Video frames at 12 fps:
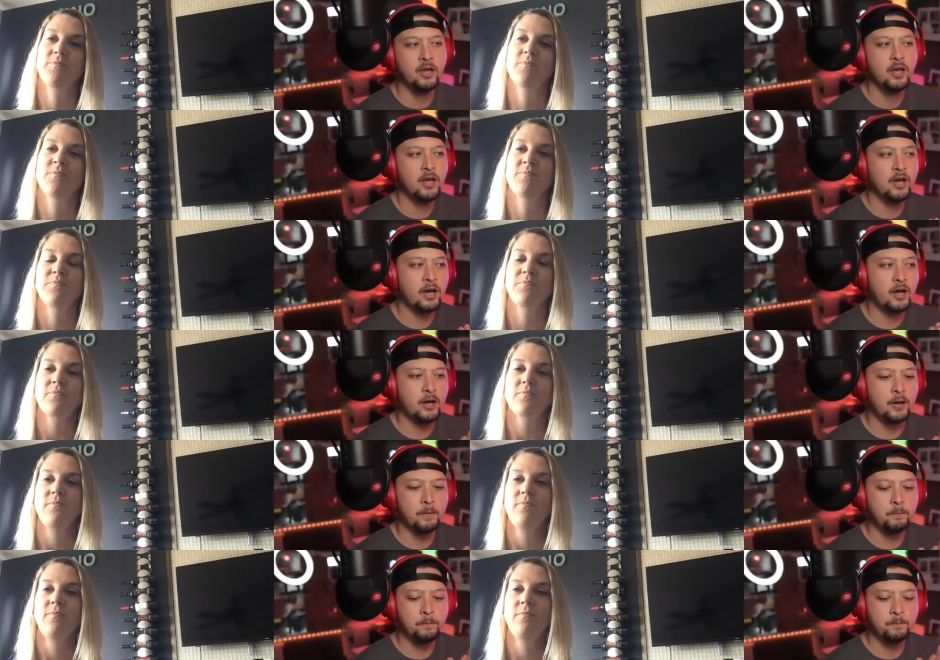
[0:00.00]

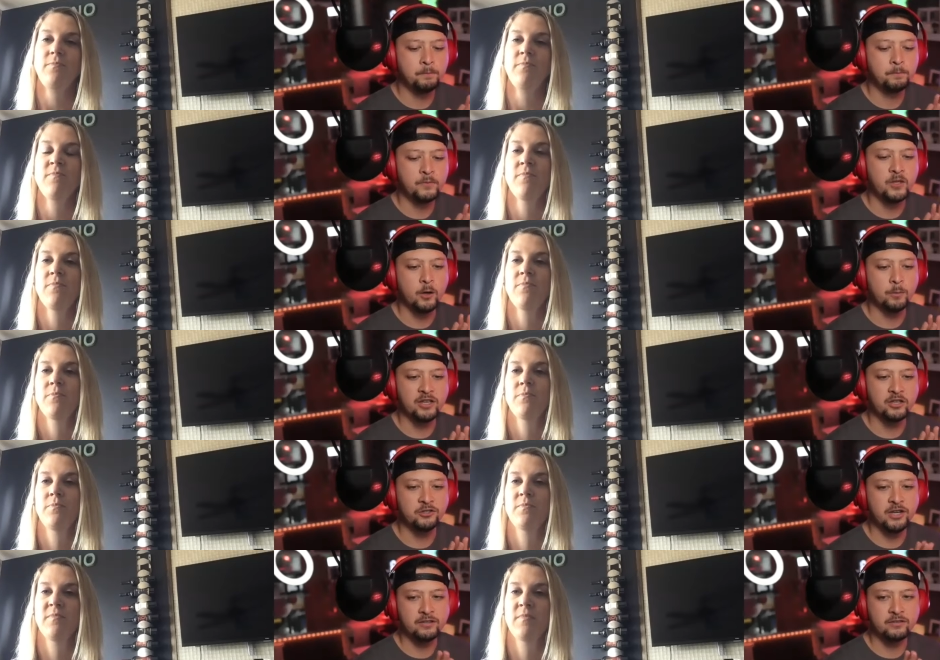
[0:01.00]
Speaker 1: Um, you know, because
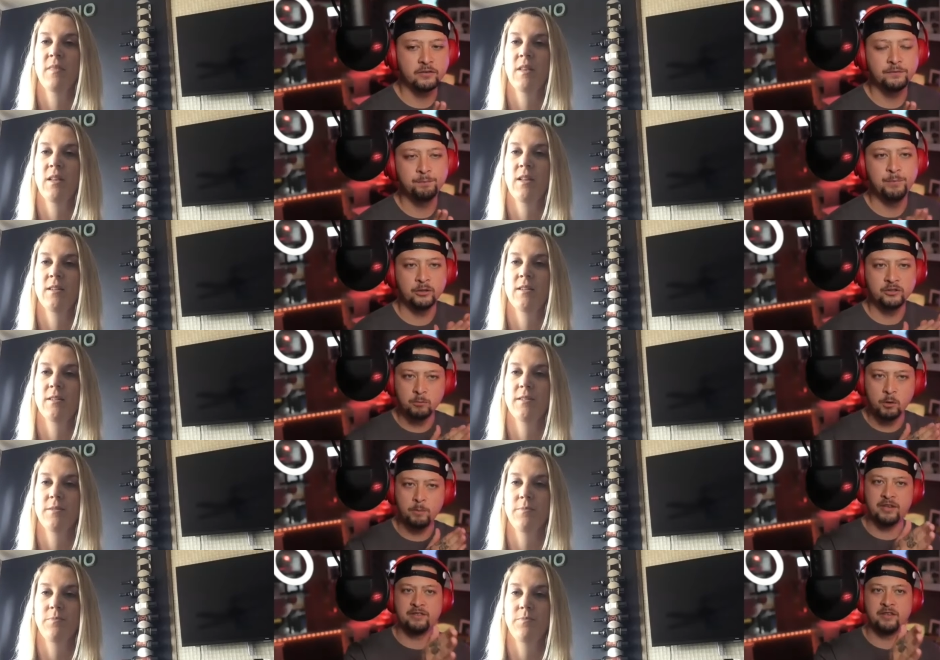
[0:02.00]
you guys have built a
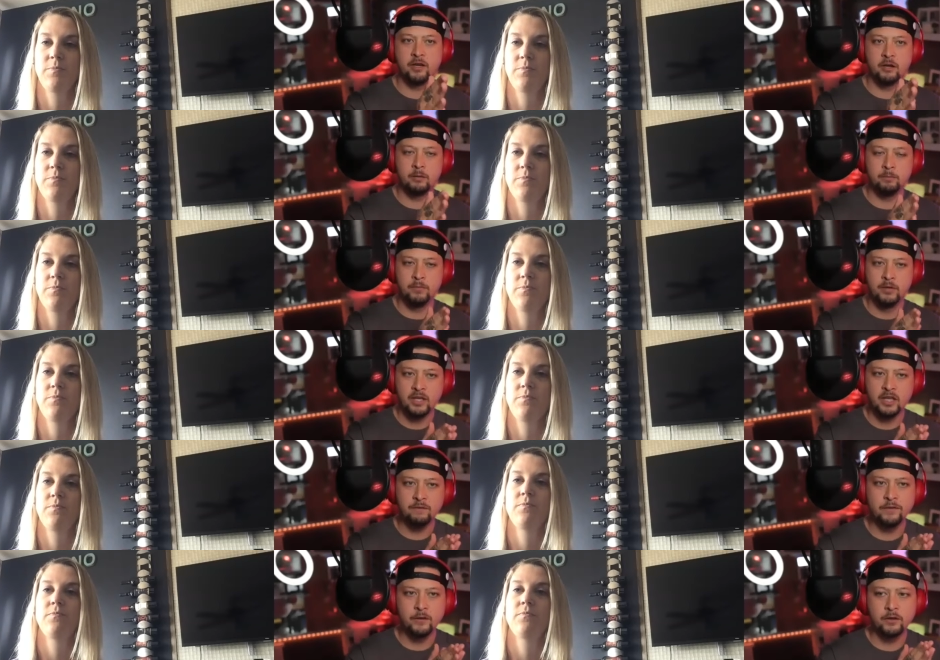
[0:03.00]
momentum
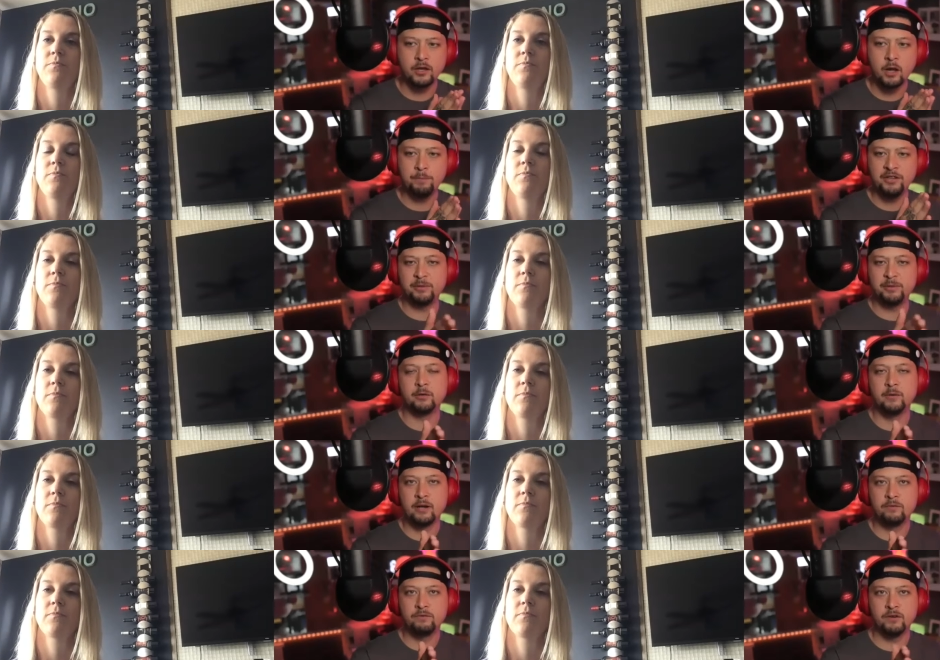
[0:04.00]
even though the company's been
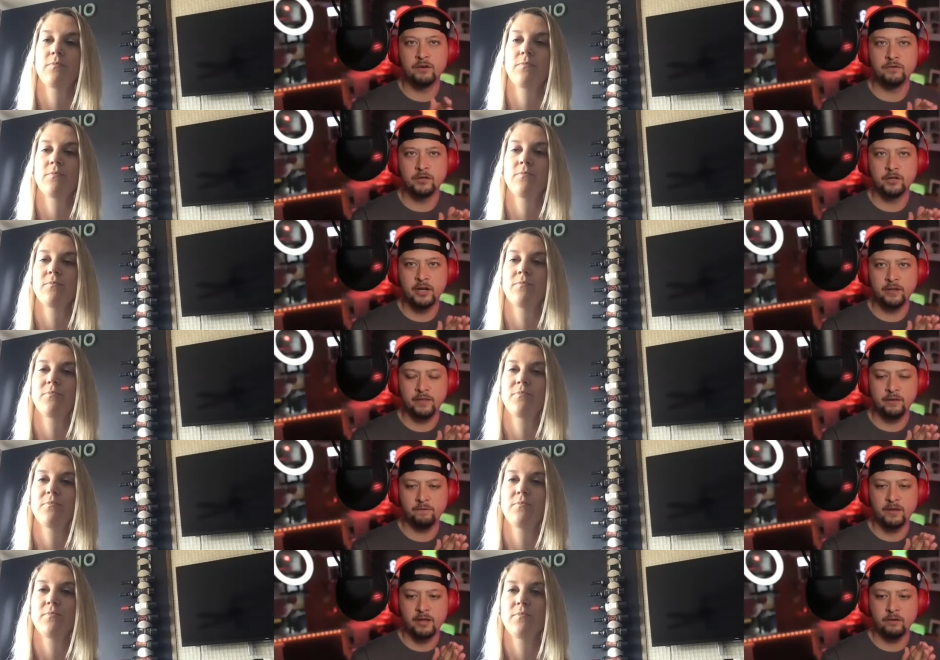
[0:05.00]
around forever and they've
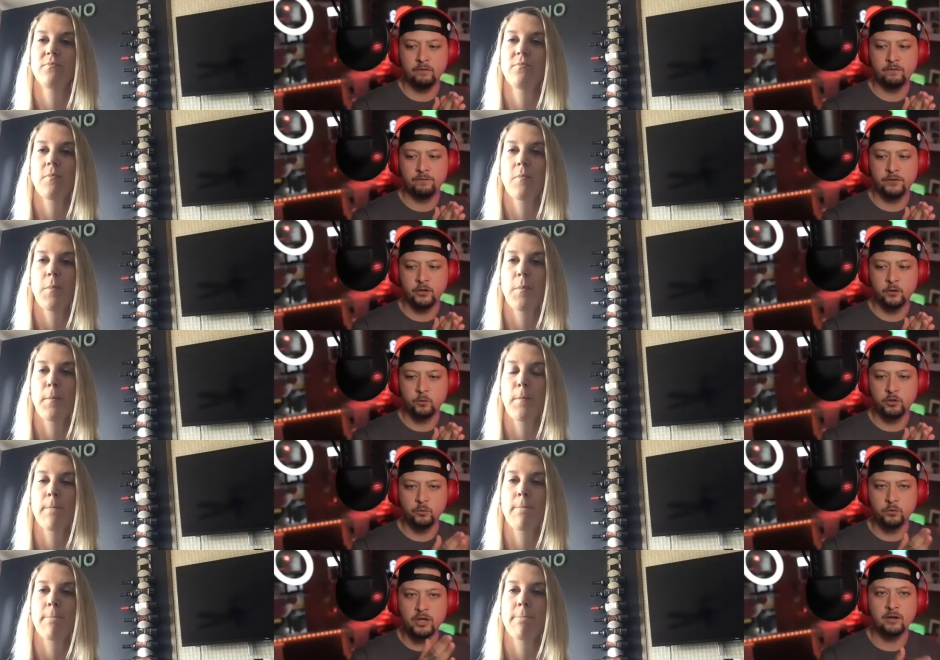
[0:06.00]
kind of you know
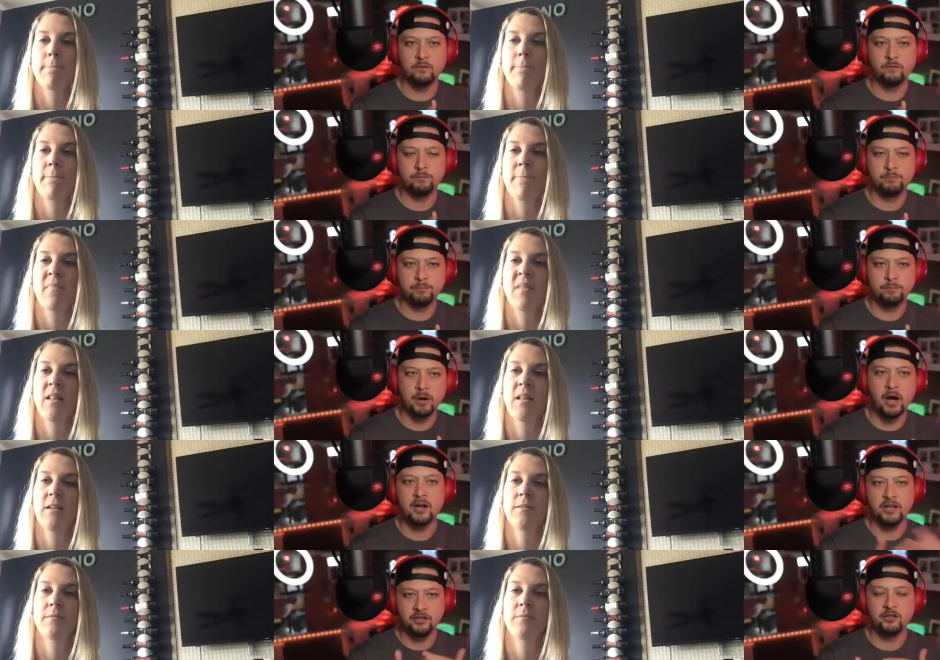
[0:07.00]
you, kind of
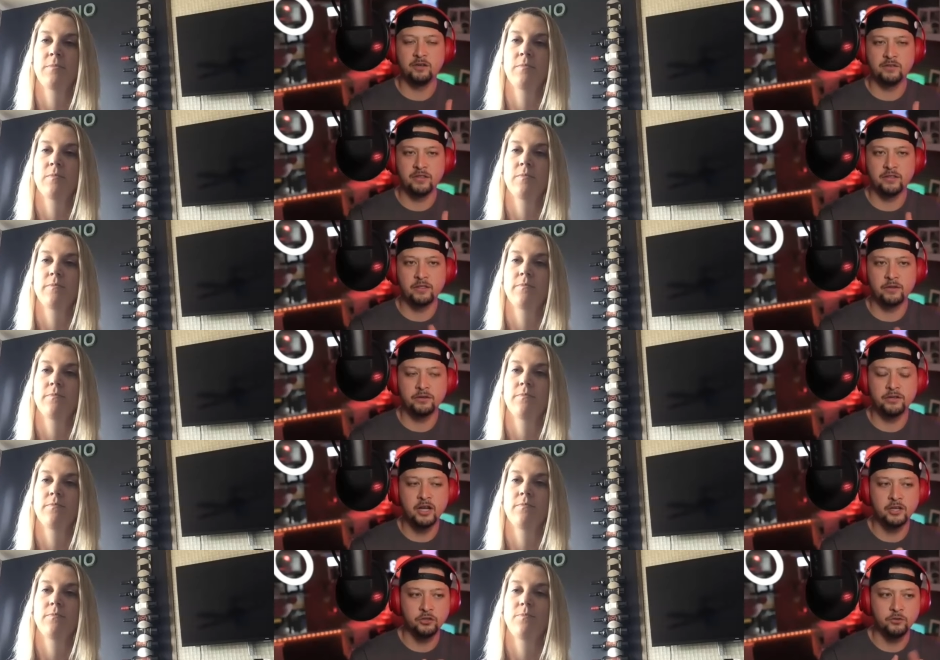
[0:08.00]
bought into everything that they're
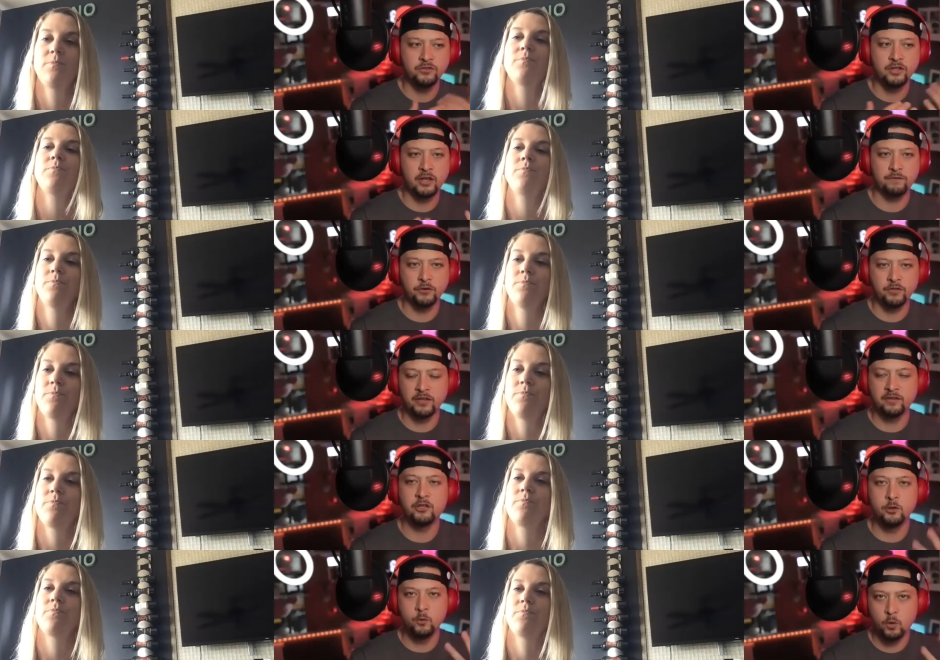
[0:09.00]
done you still have mm-hmm. your things
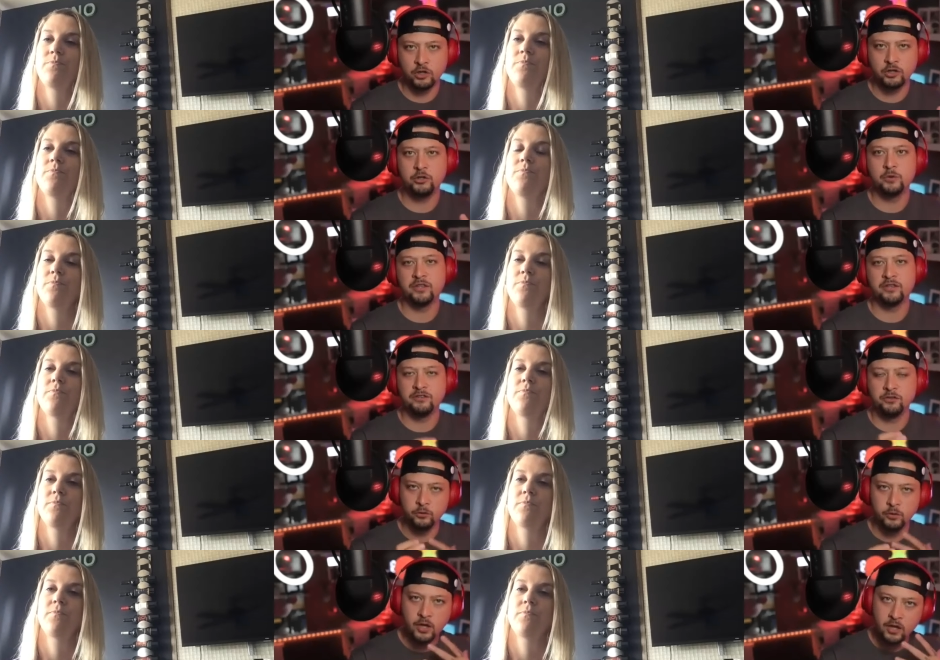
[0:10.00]
that you want to do with it
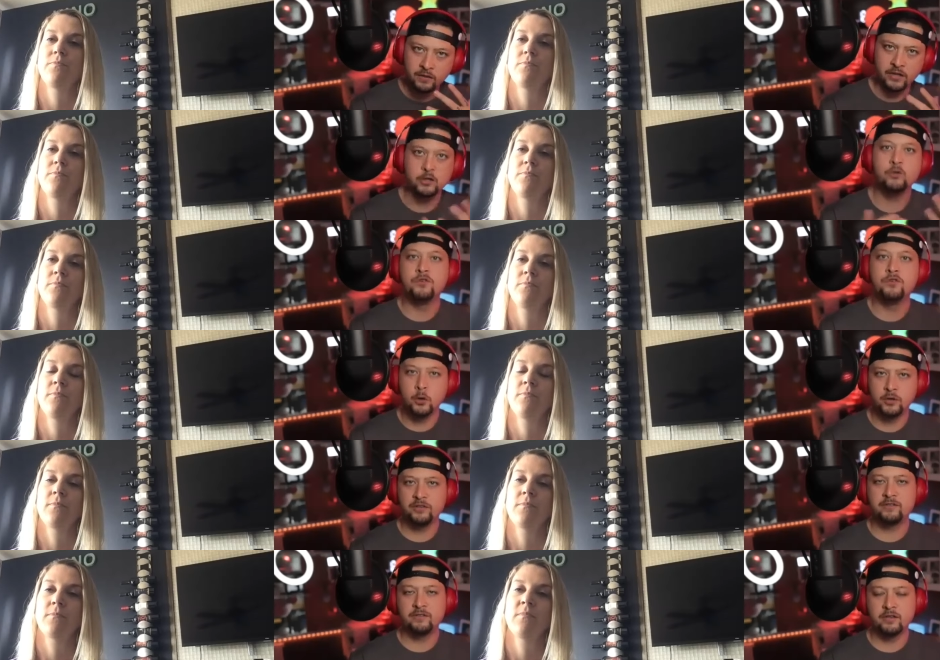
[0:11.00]
too that you've
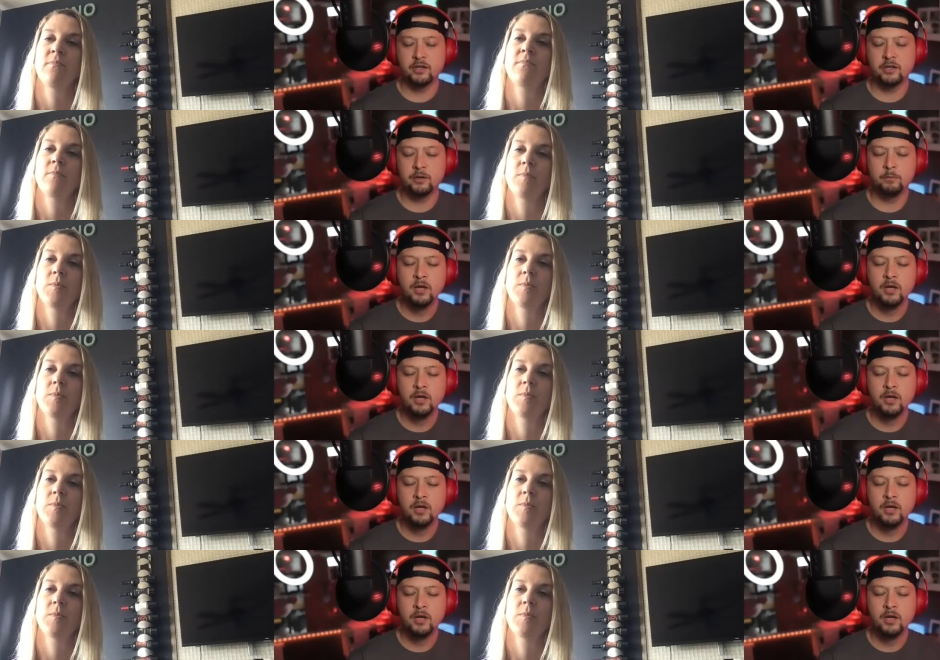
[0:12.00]
noticed um,